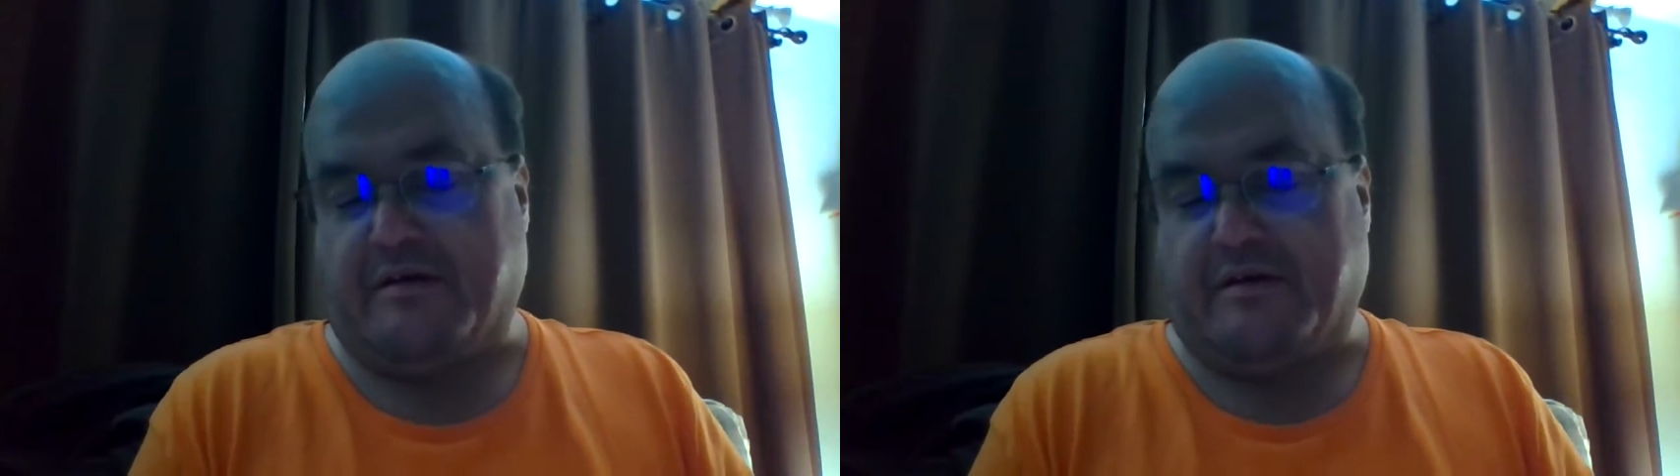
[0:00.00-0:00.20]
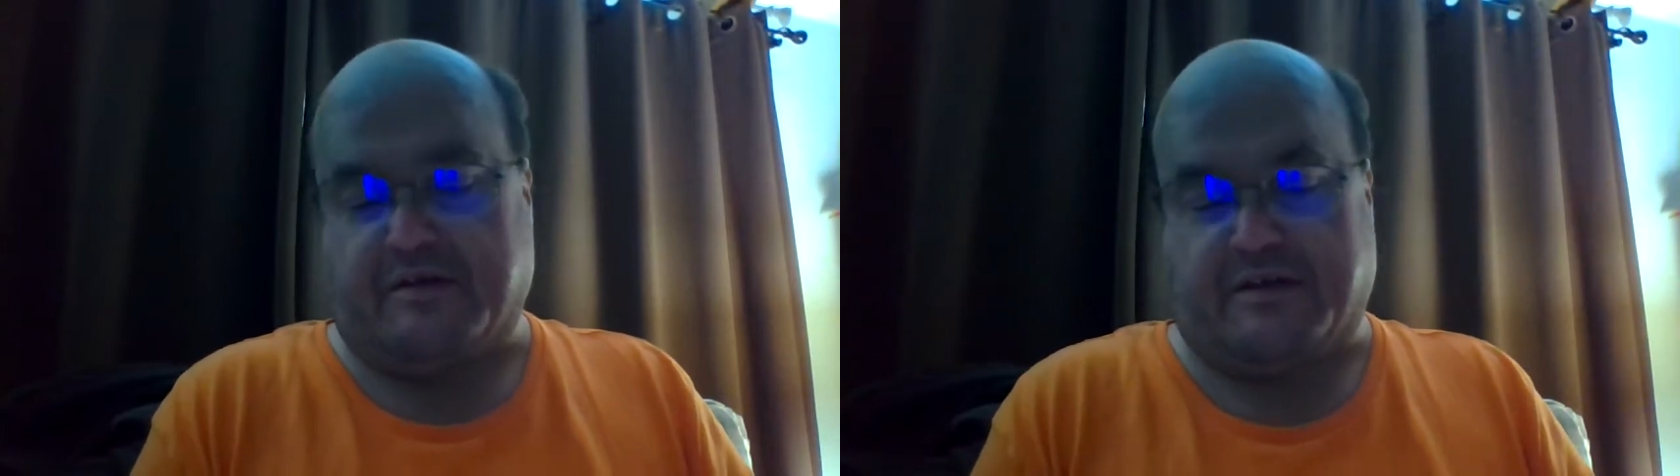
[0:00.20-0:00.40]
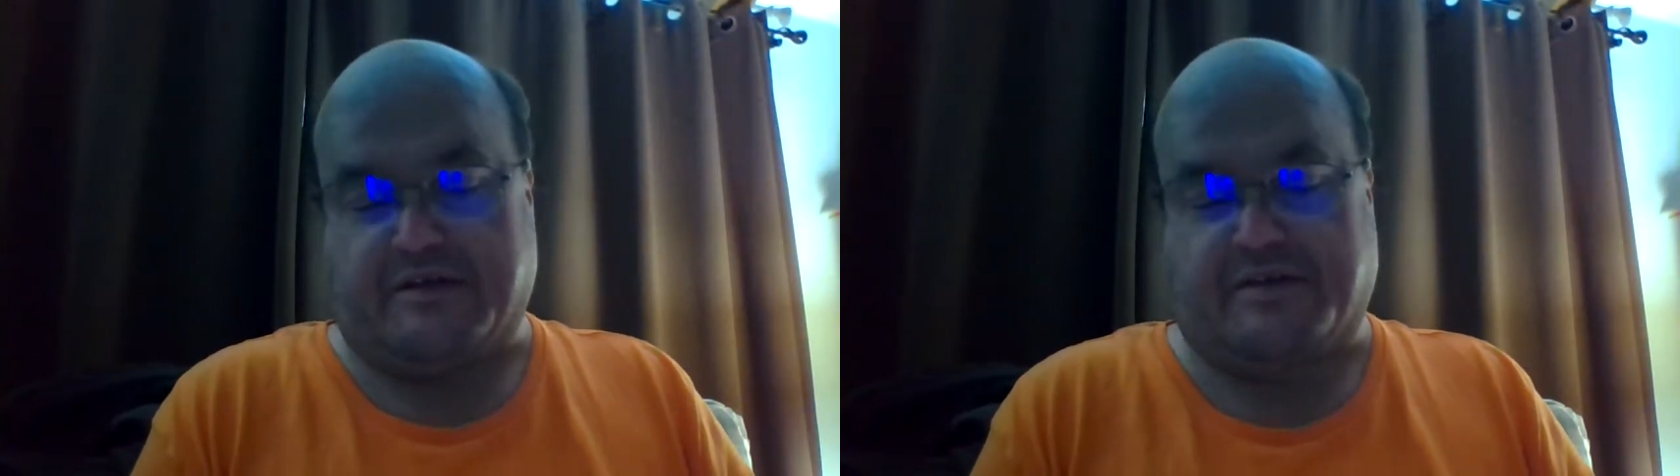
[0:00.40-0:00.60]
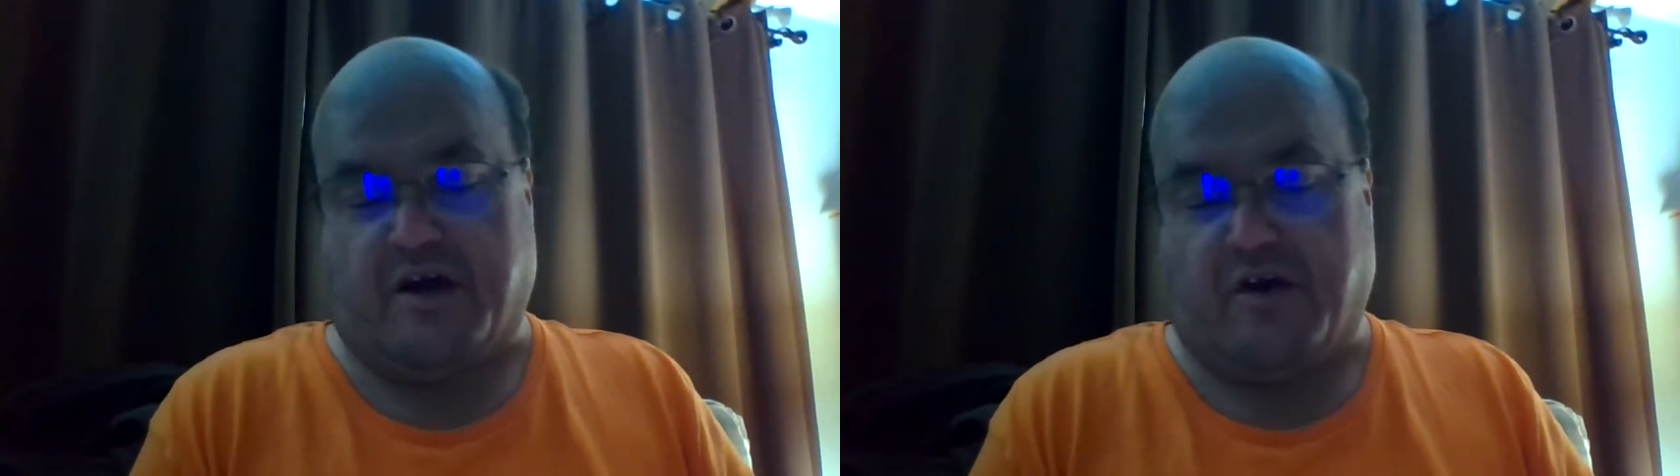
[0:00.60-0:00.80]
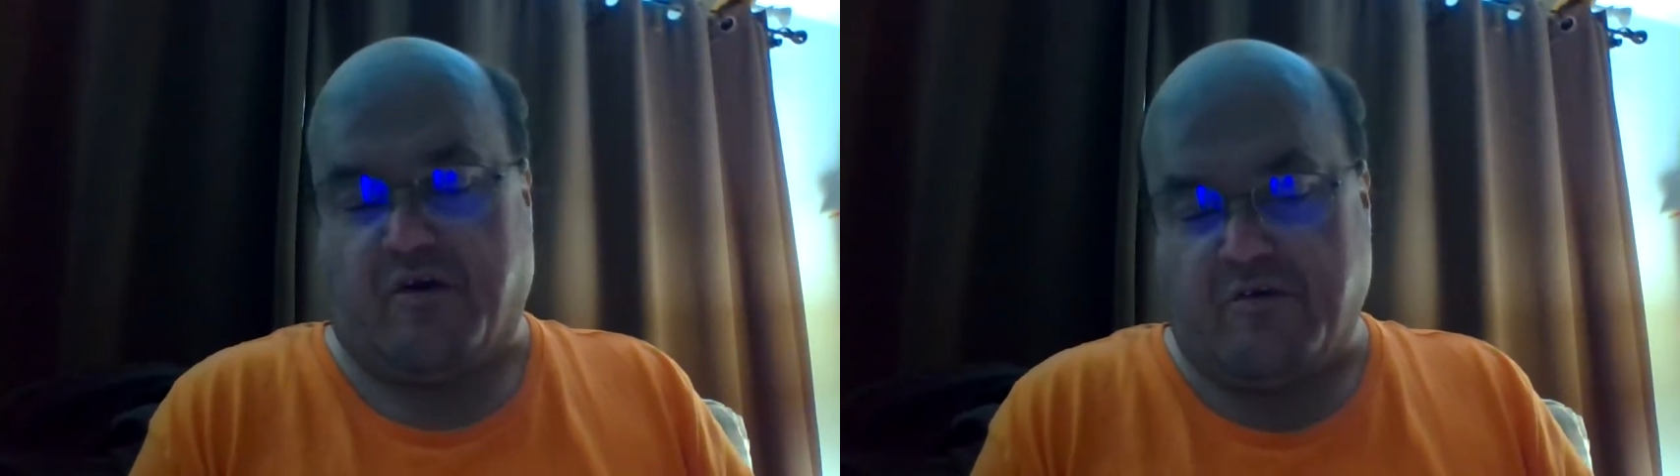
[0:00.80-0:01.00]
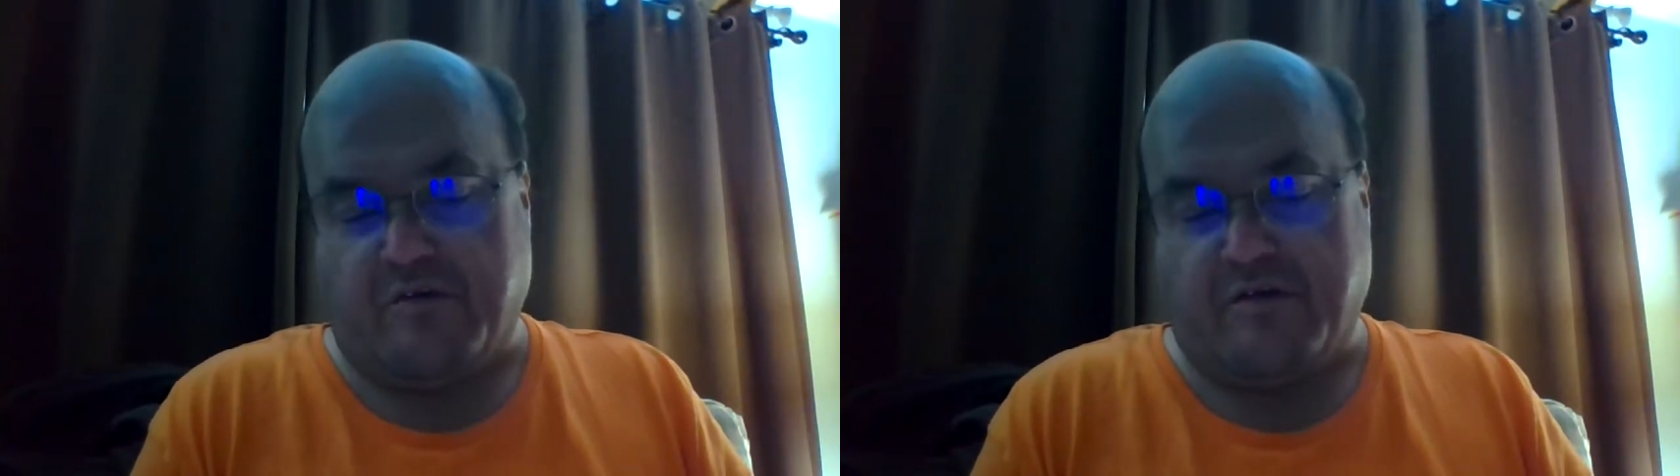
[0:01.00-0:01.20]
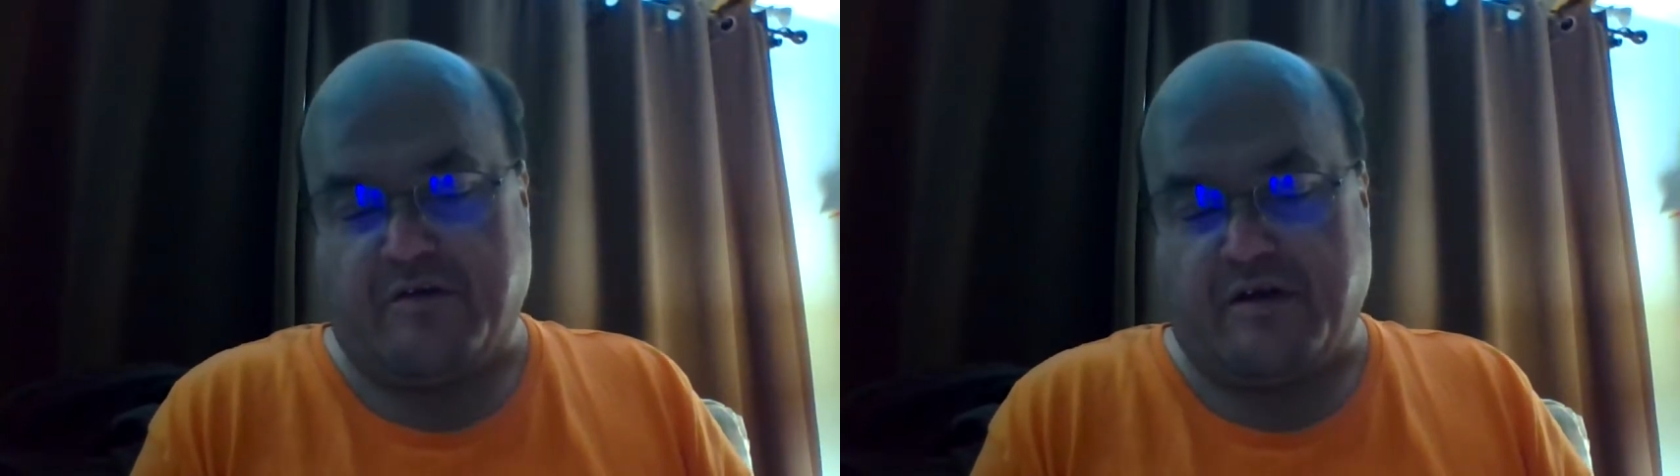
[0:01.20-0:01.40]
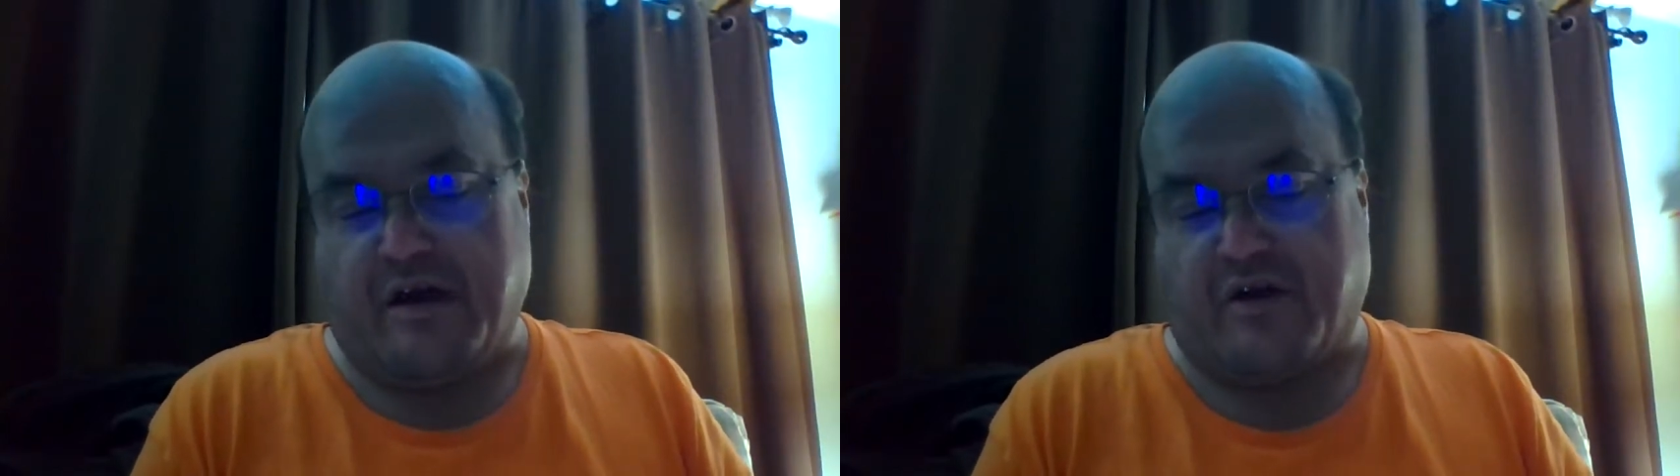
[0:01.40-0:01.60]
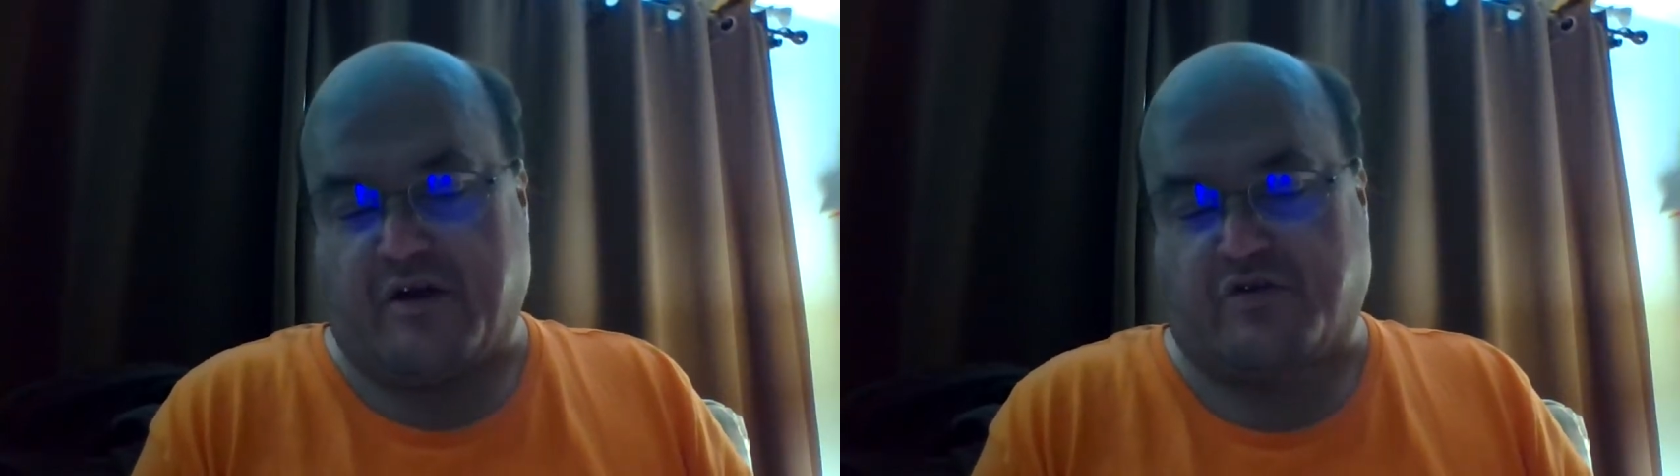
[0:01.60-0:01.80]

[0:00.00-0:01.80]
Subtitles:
Let us go and